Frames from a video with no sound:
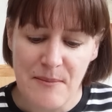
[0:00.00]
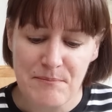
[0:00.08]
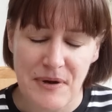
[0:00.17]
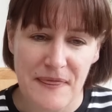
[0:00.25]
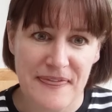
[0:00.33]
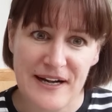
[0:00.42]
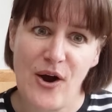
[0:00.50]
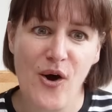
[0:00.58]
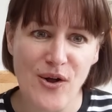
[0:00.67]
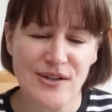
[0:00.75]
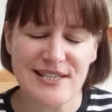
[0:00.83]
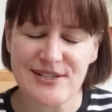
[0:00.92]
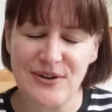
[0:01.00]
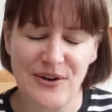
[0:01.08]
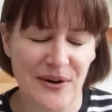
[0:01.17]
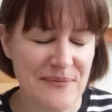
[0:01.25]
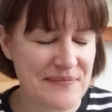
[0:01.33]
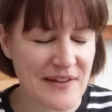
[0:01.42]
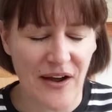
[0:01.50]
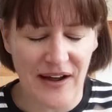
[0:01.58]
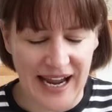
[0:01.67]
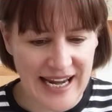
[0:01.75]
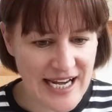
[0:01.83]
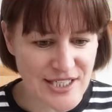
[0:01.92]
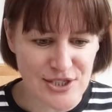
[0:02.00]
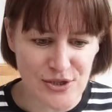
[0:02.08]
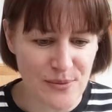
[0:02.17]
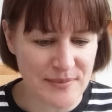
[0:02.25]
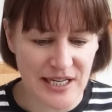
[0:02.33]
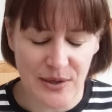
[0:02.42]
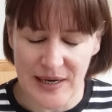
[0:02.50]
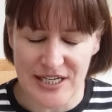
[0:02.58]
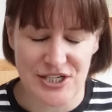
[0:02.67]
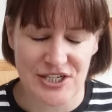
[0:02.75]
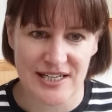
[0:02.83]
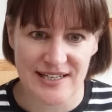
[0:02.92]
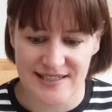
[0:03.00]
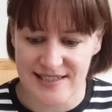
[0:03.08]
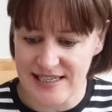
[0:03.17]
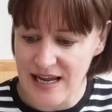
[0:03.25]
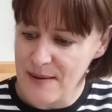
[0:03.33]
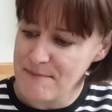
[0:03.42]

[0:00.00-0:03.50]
but that also, I had so many questions.